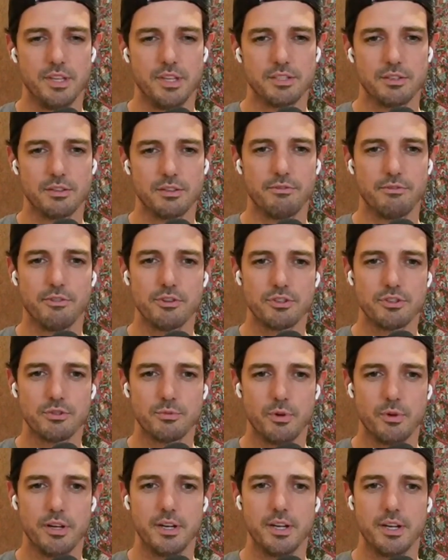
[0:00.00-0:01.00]
So the first
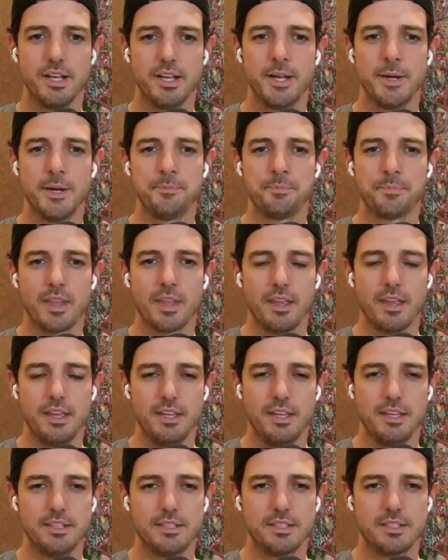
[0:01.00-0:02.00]
one
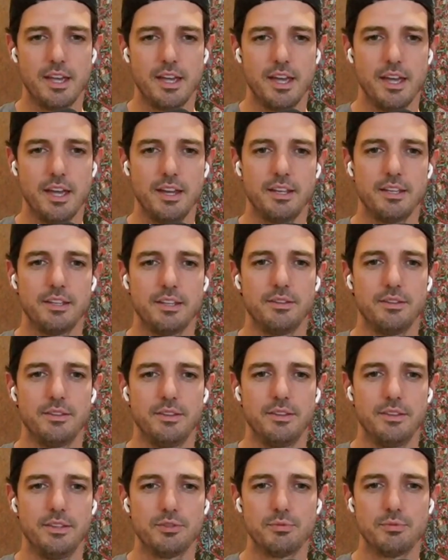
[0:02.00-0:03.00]
is that
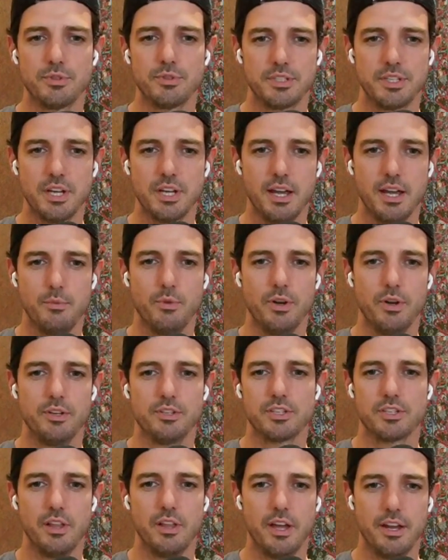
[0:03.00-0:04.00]
this was the time when
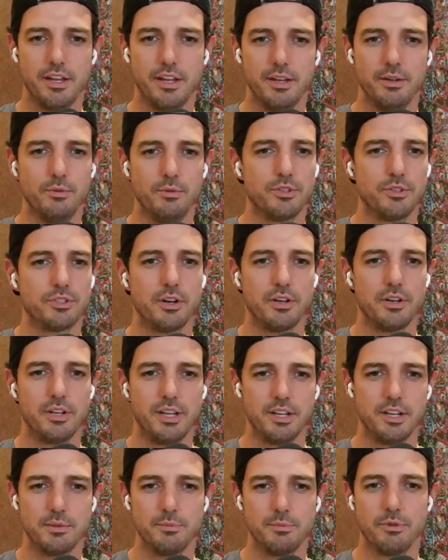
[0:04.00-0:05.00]
Solana started to get
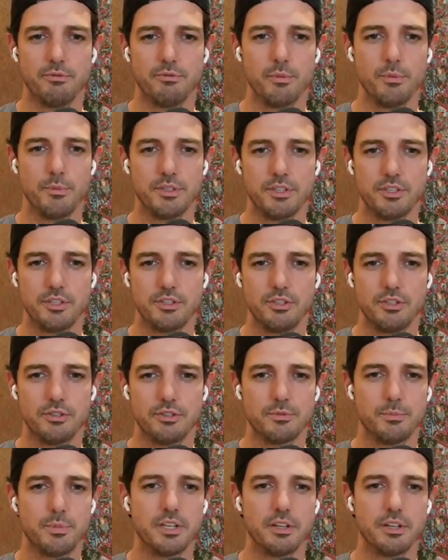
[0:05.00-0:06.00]
some performance issues,
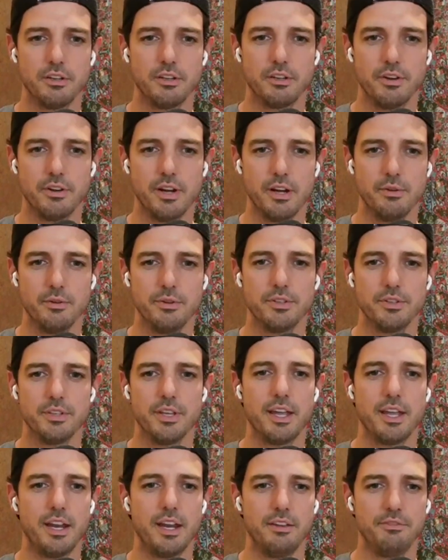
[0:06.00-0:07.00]
particularly around like
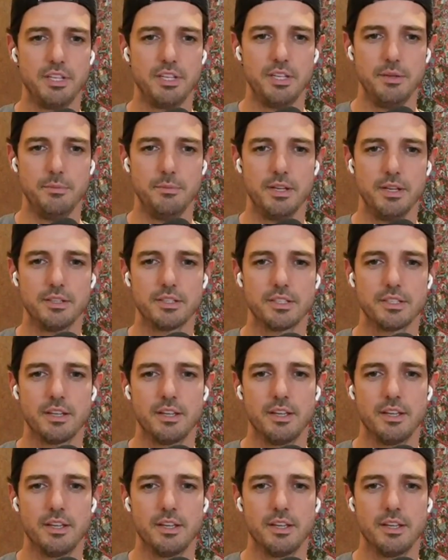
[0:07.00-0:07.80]
NFT mints.